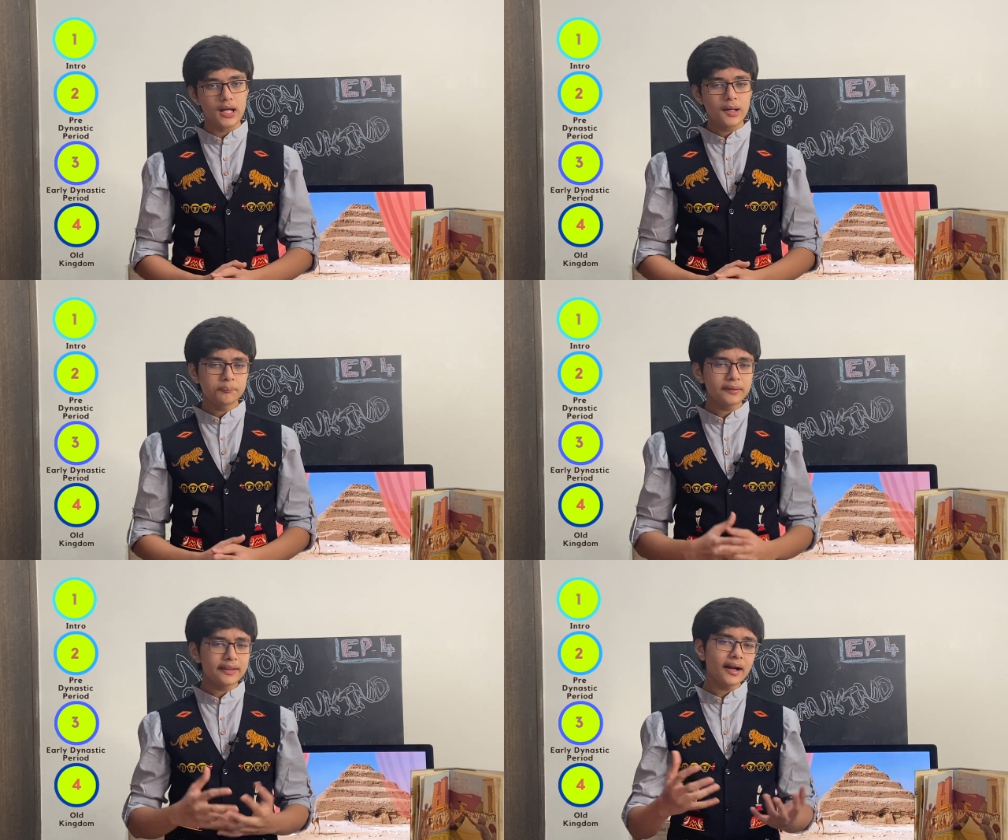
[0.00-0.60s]

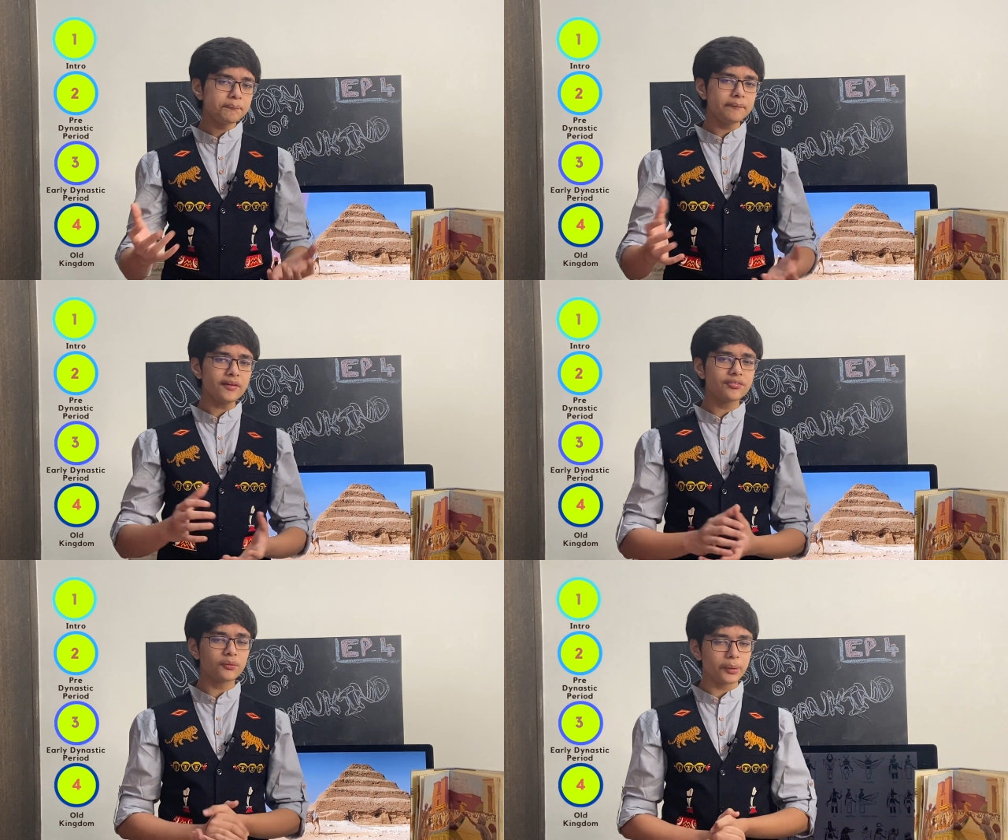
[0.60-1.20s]
But that
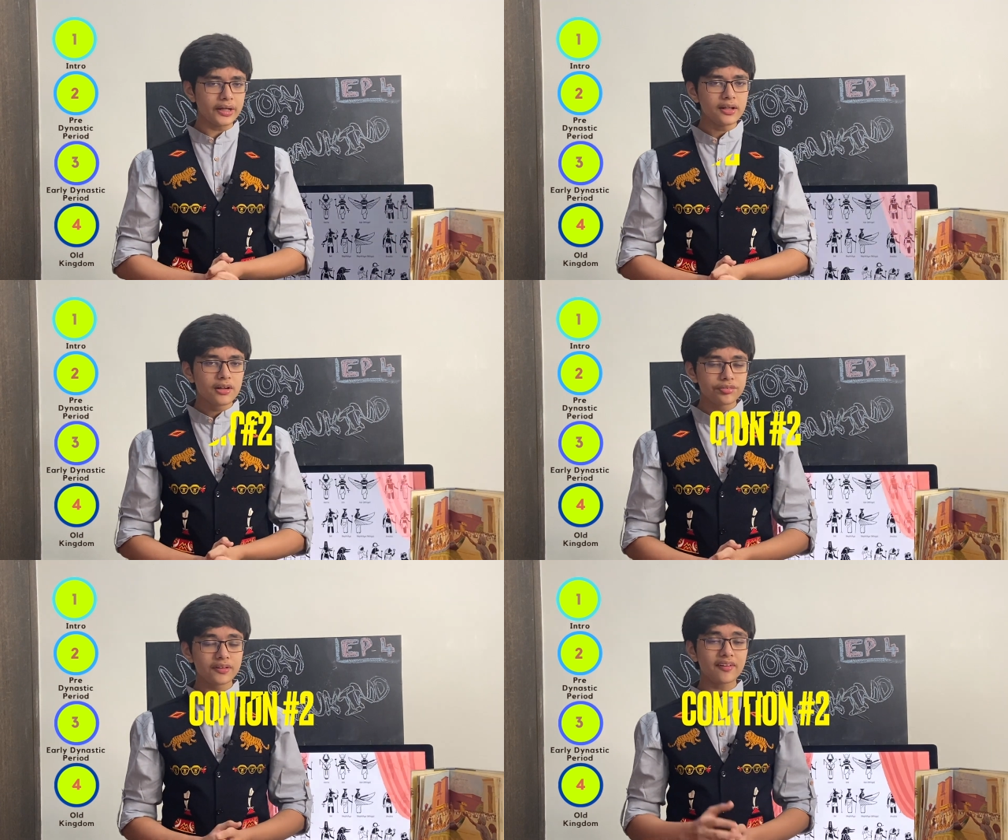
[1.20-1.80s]
paves the way
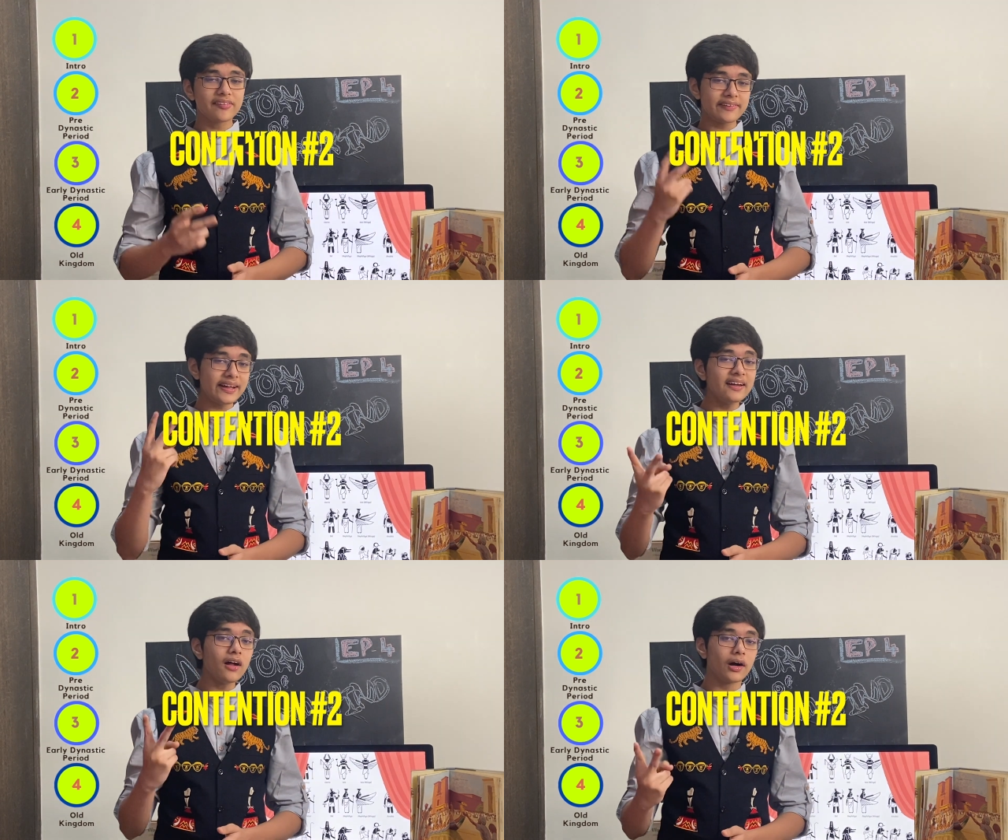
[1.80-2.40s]
for the
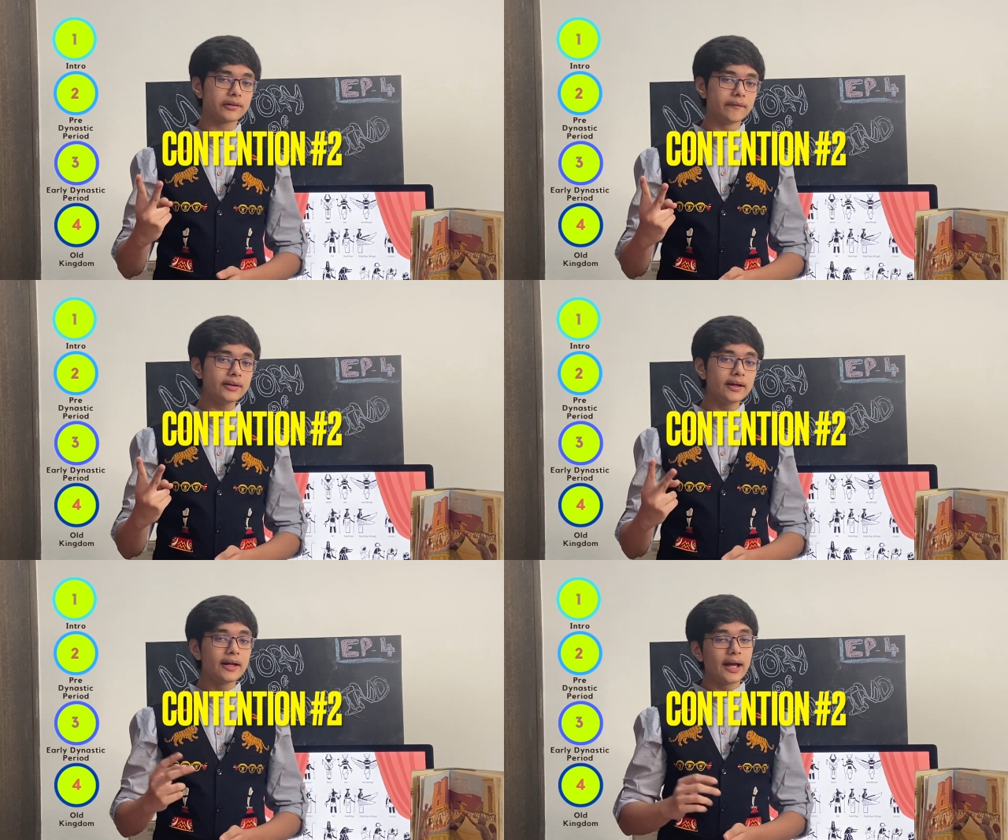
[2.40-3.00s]
second
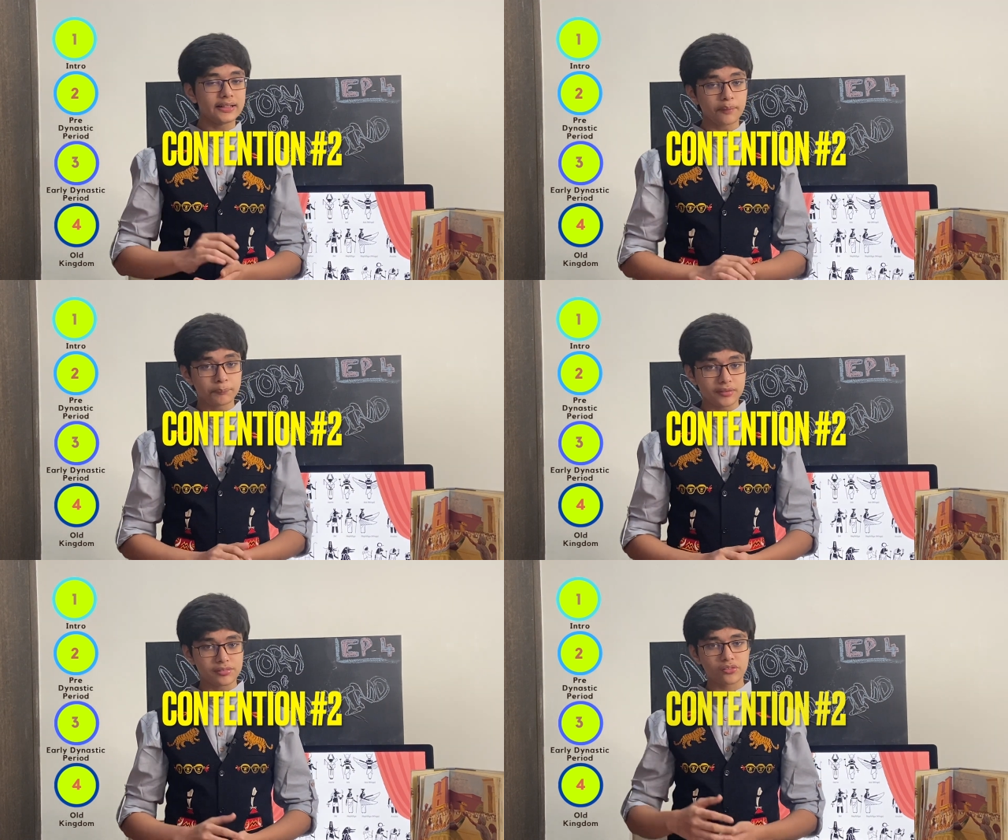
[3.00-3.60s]
argument in our
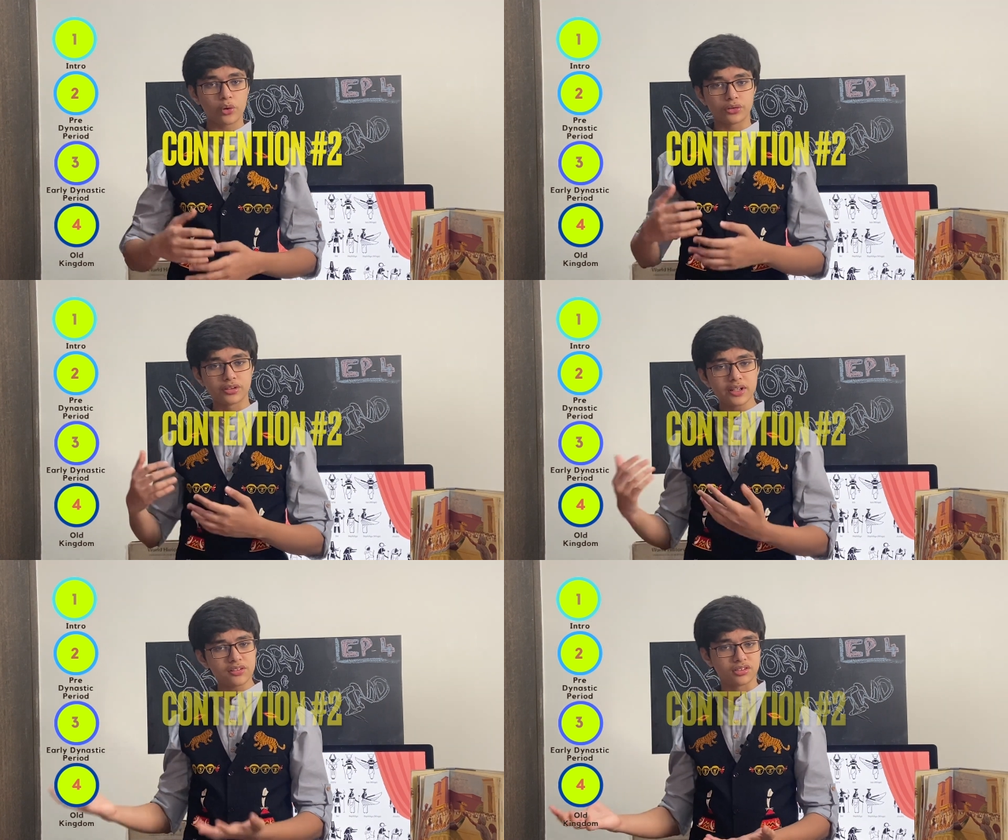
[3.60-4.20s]
previous
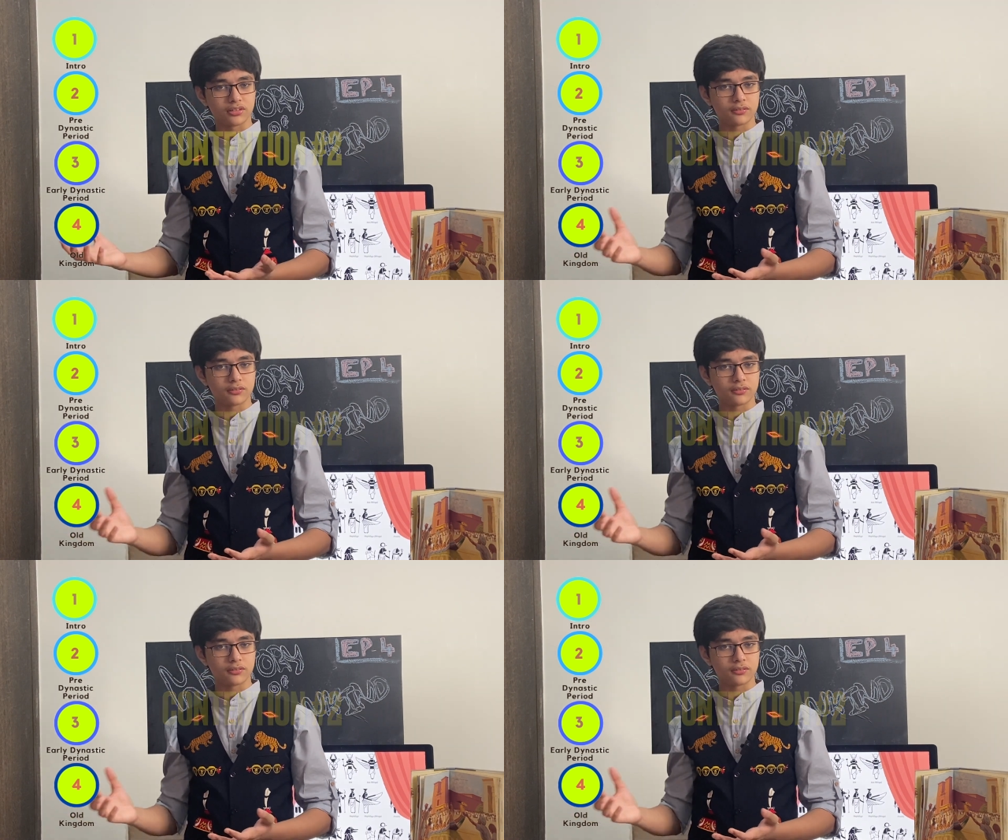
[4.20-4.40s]
contradiction.